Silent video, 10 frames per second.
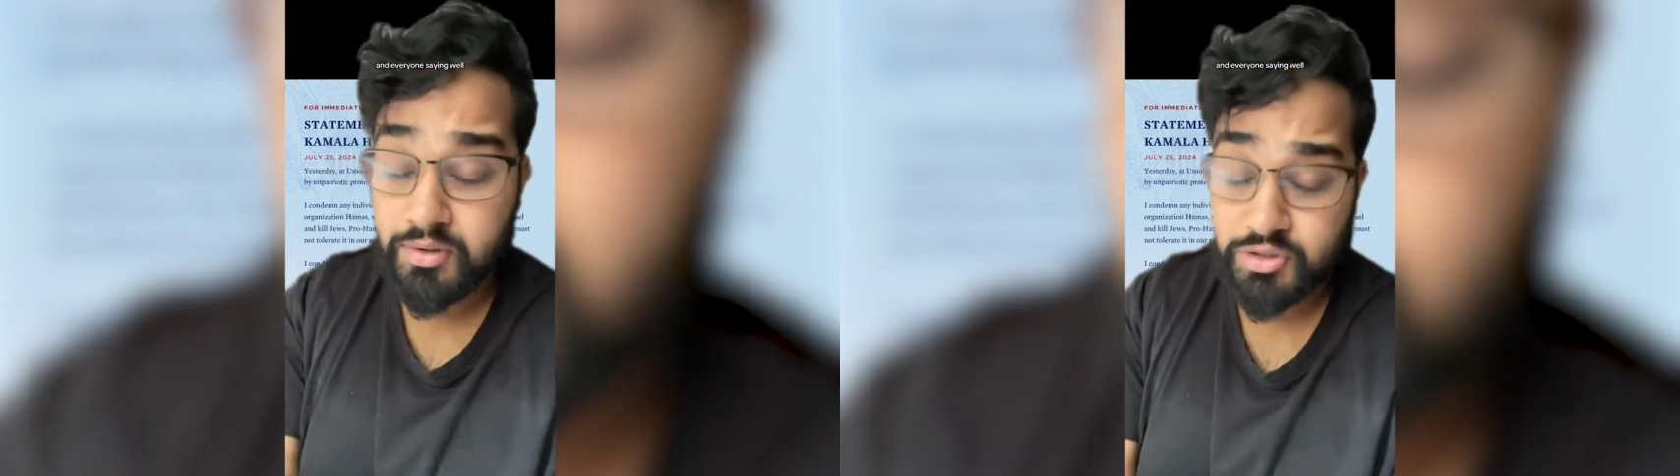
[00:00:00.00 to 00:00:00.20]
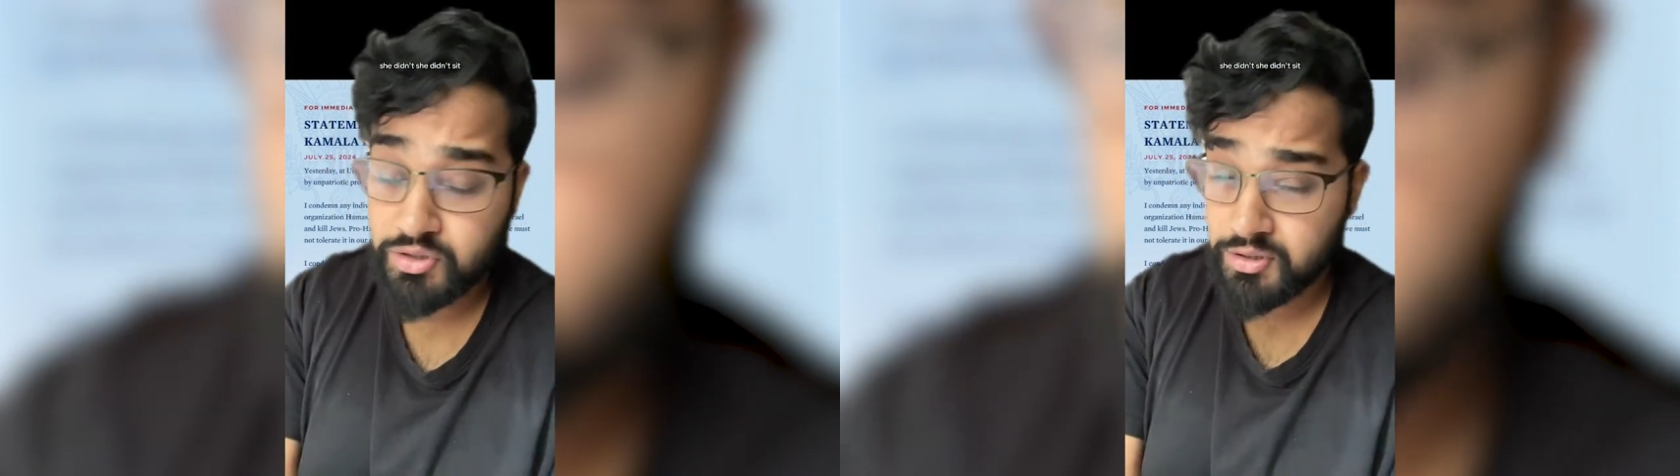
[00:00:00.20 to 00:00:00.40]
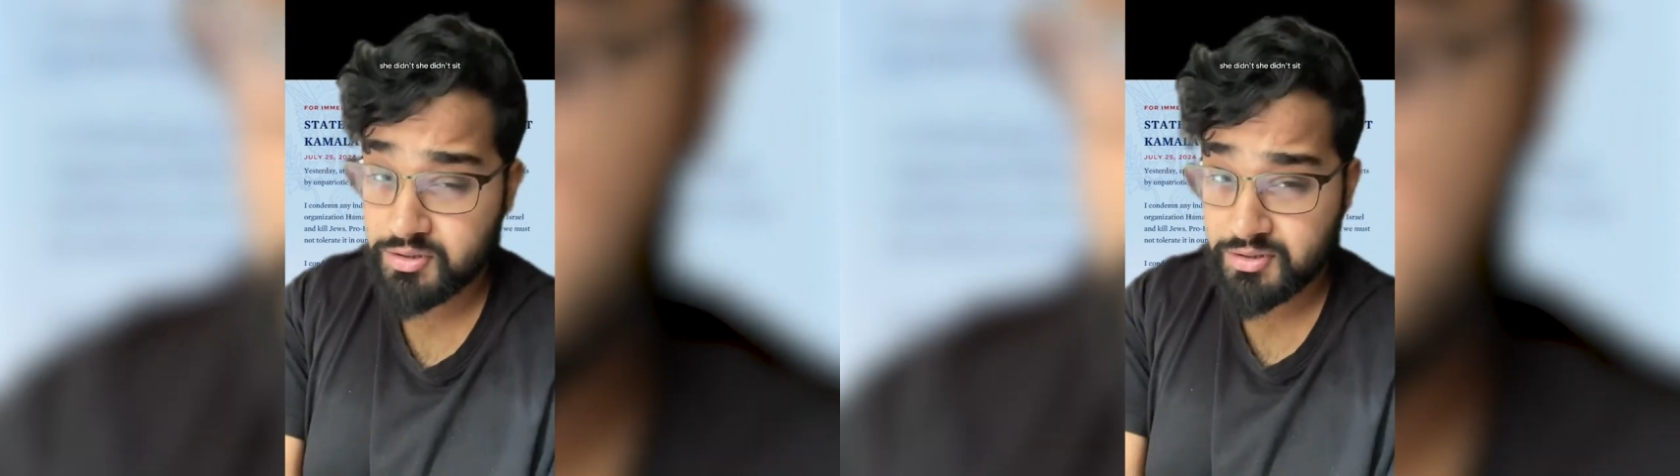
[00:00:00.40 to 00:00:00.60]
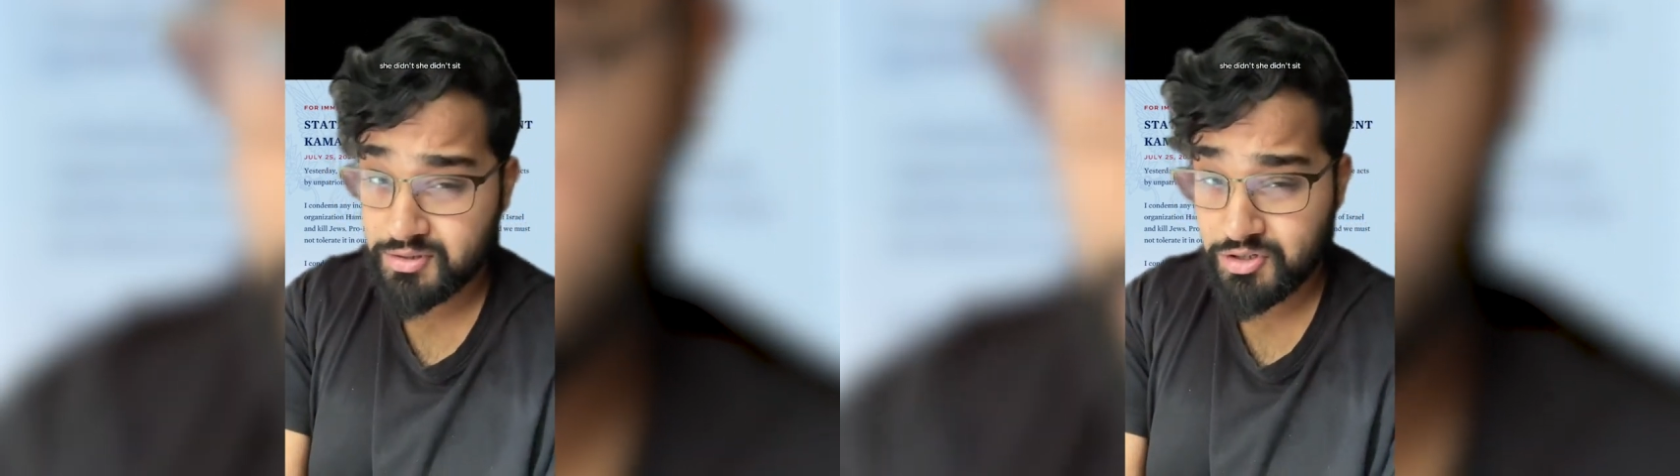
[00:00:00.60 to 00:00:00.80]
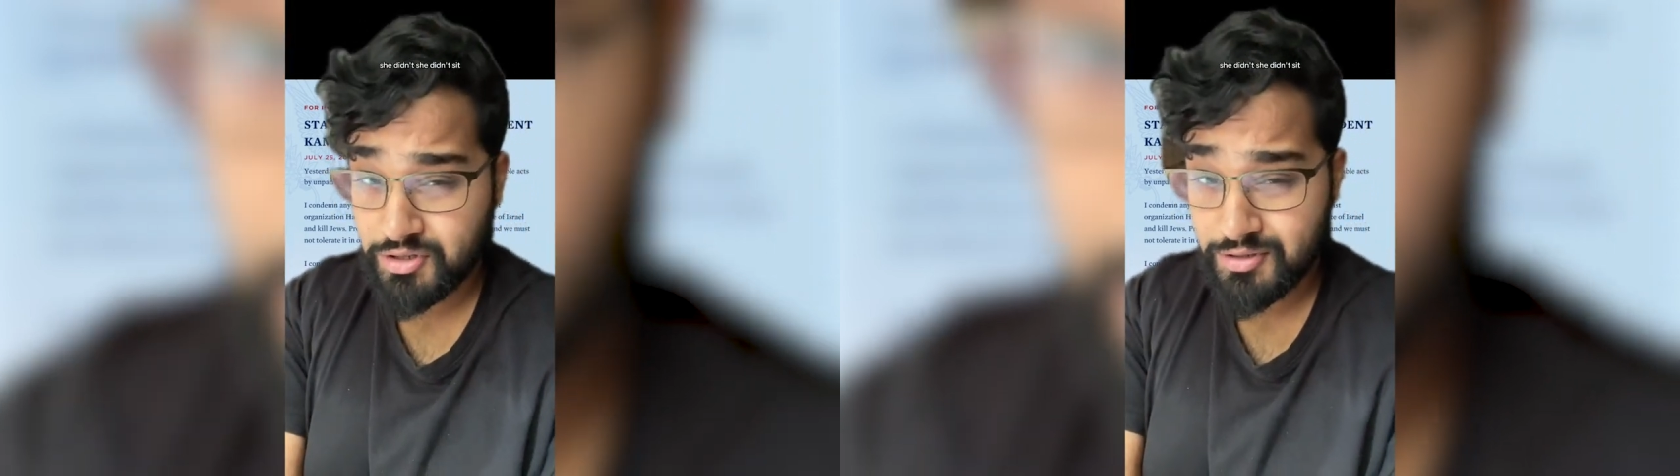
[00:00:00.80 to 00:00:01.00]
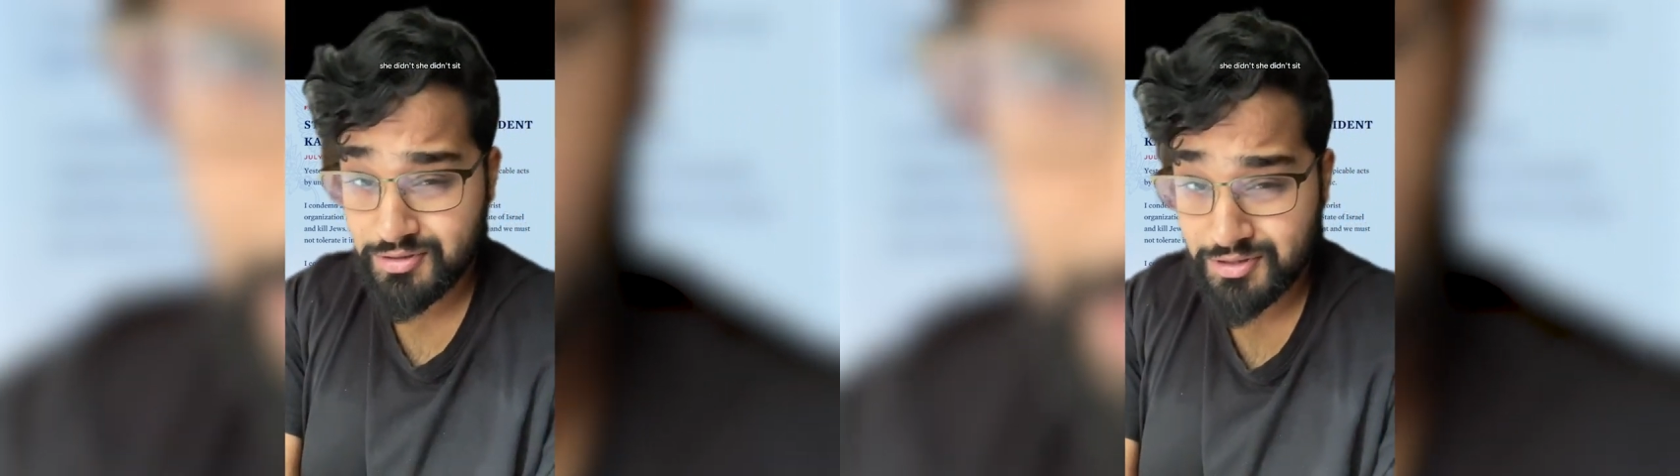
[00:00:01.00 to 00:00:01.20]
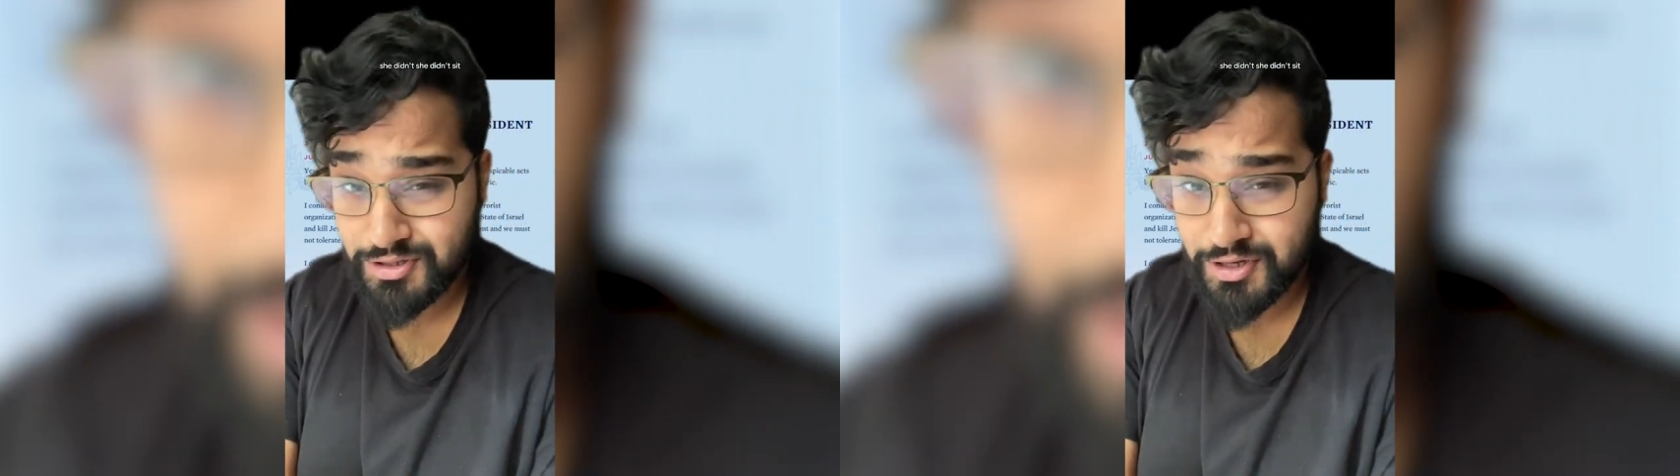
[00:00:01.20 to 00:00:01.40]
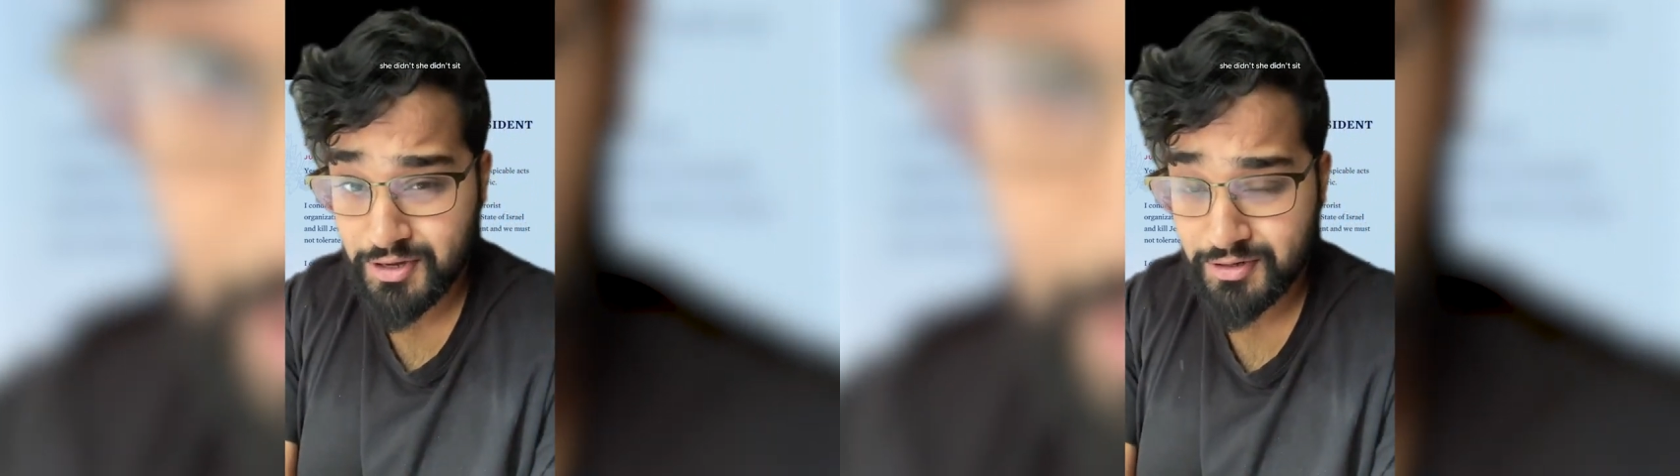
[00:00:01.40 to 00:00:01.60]
she didn't
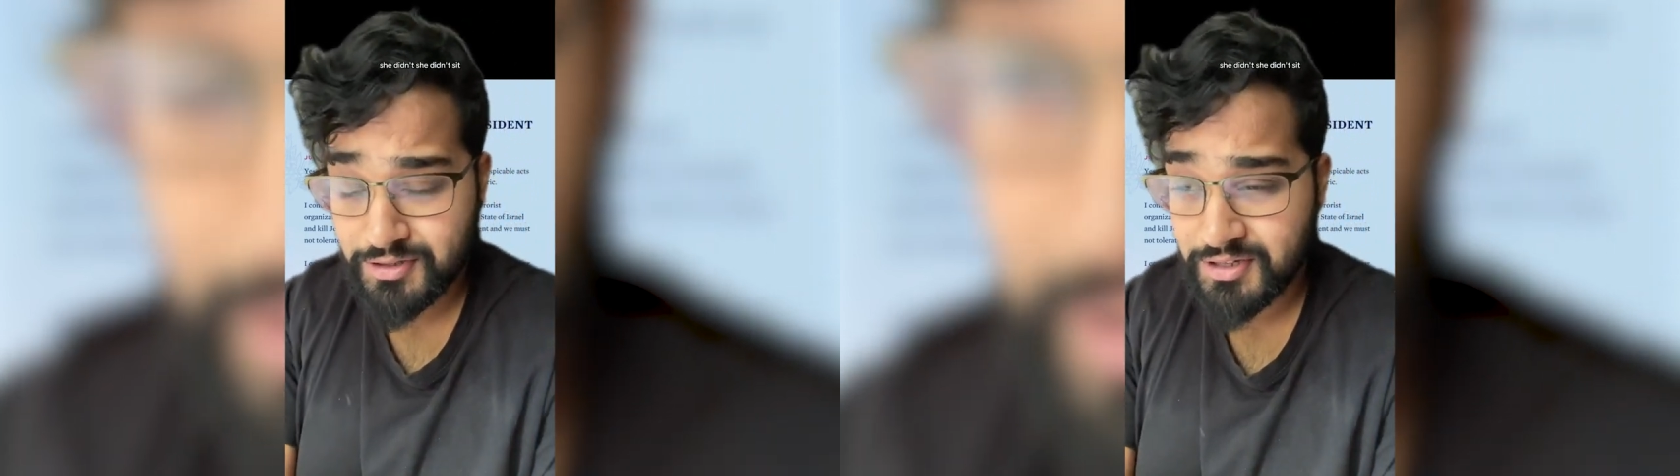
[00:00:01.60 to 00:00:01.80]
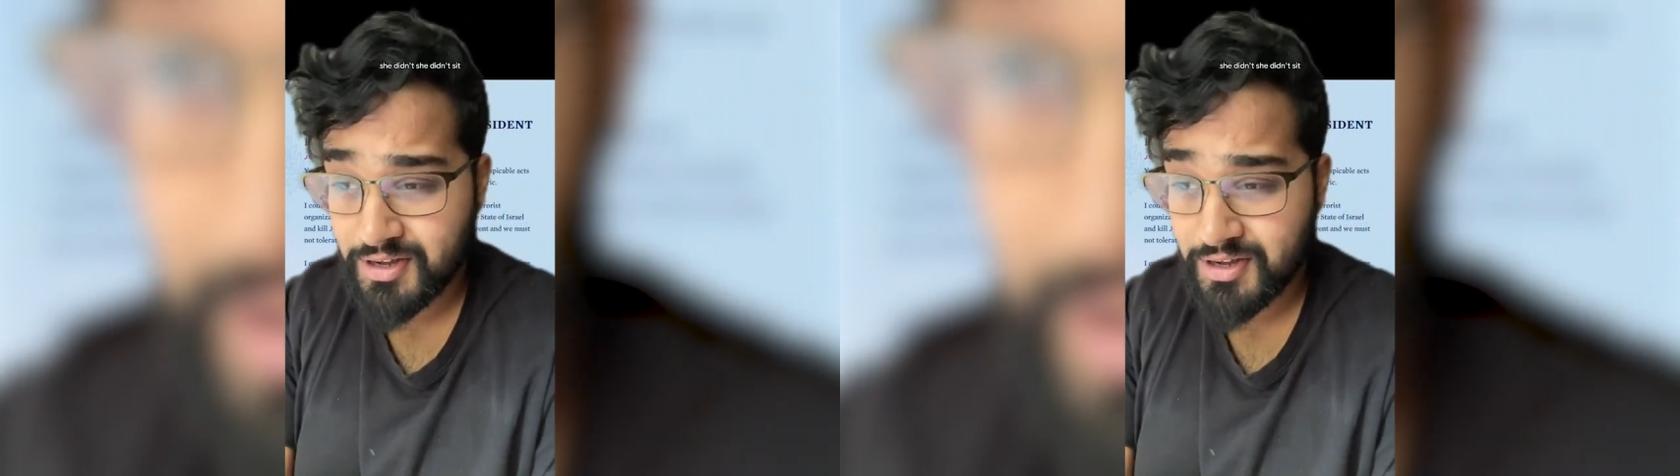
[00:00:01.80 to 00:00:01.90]
sit